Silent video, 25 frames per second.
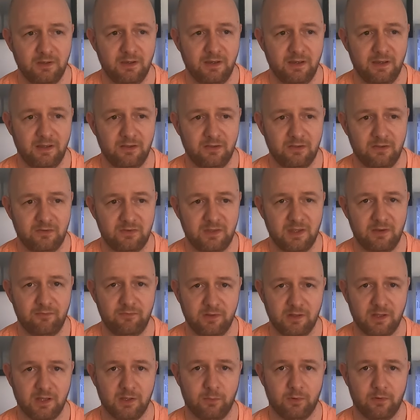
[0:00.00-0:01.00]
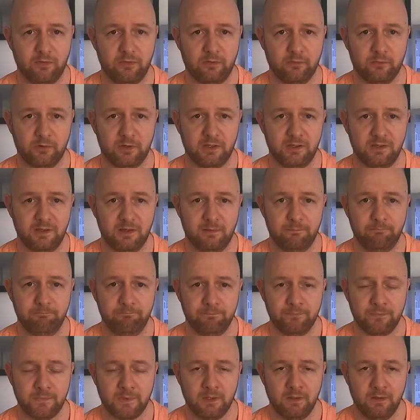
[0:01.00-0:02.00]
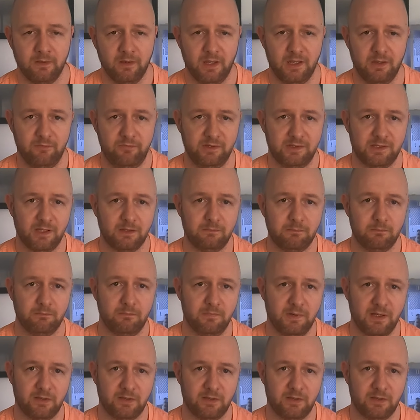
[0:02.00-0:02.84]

it's definitely worth looking at. And if you didn't